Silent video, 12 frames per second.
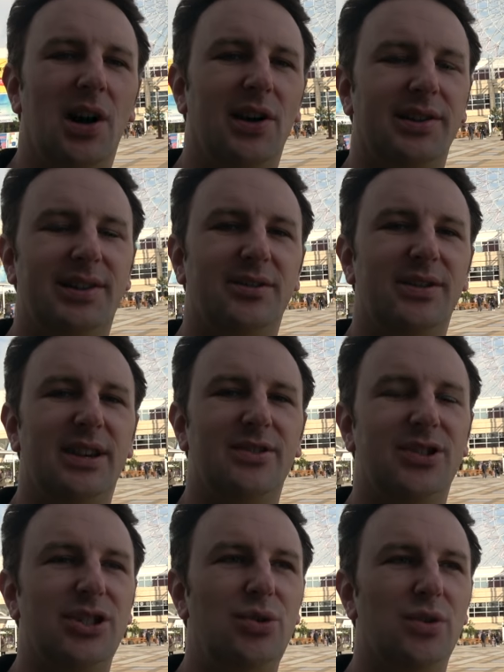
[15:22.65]
Also,
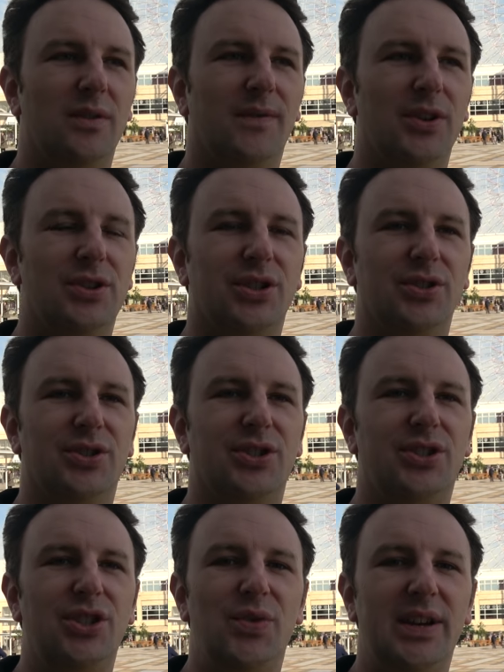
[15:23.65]
there's Universal
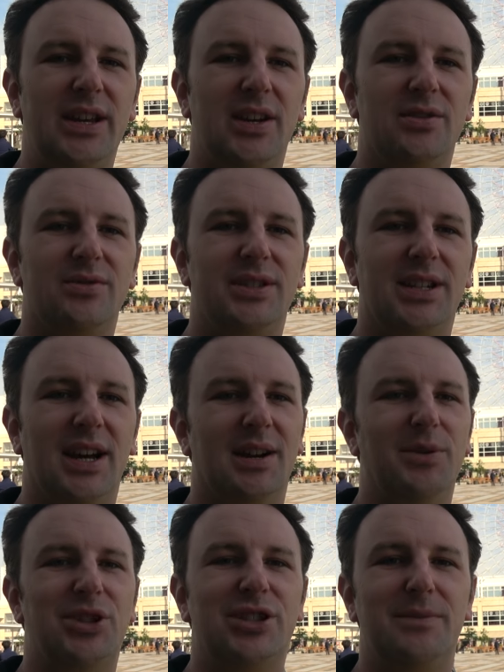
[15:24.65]
Studios,
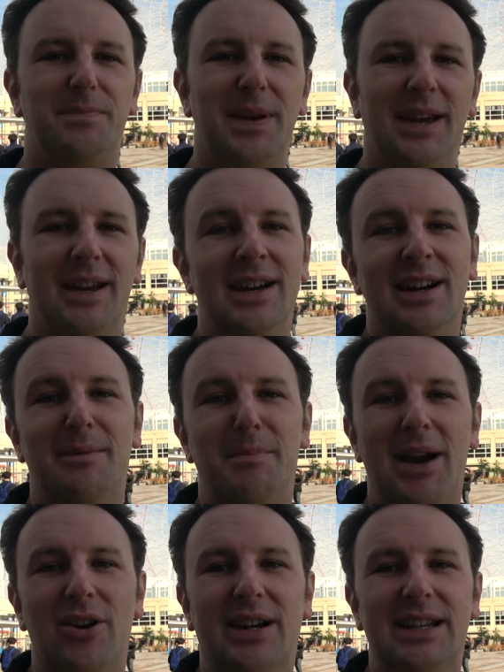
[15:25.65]
which is a big
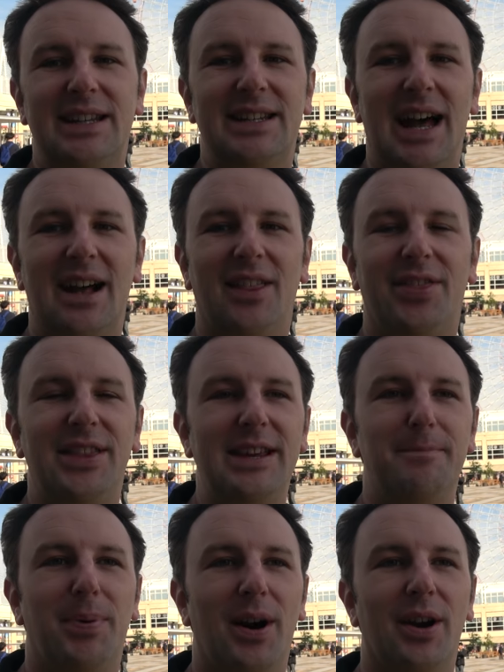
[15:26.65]
American-style
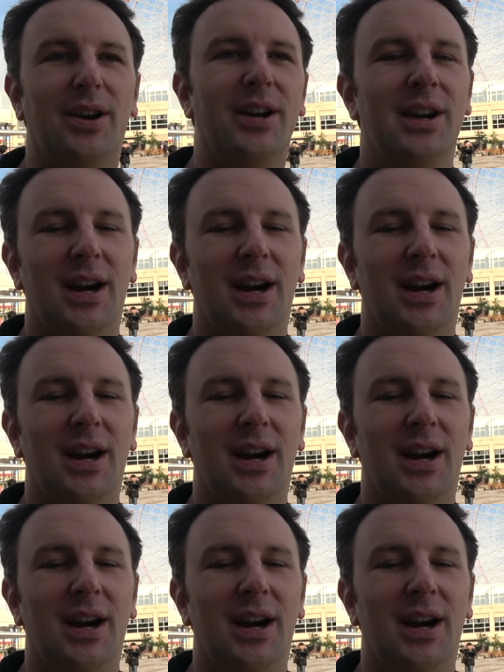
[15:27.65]
theme park,